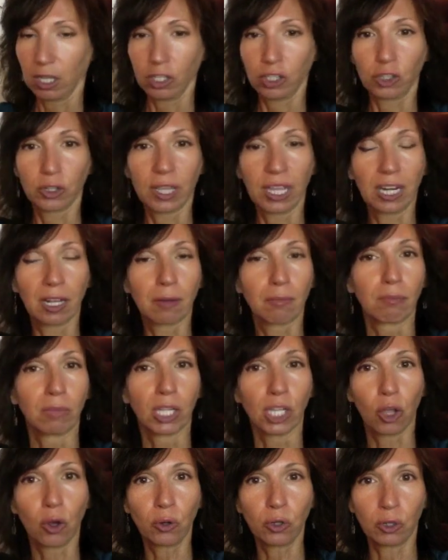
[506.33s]
you're getting
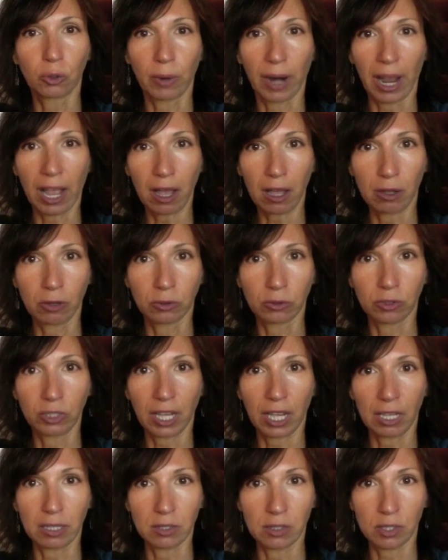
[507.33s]
blown around,
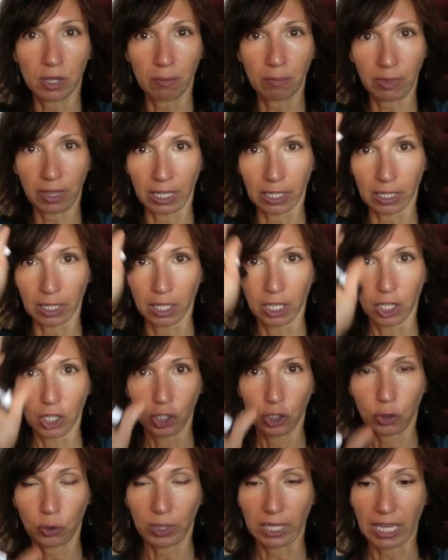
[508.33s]
and something
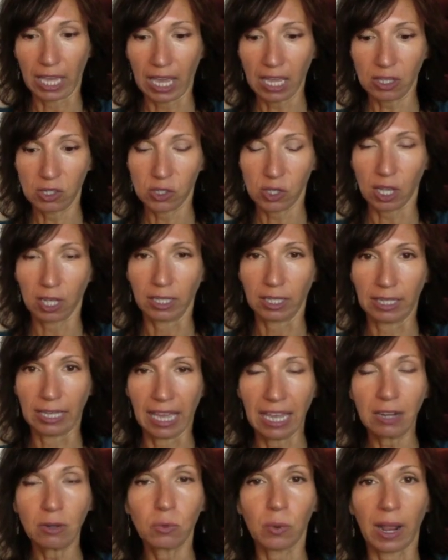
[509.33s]
creates a
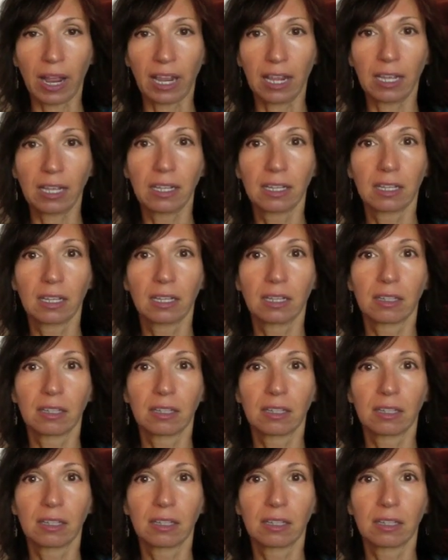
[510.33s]
gateway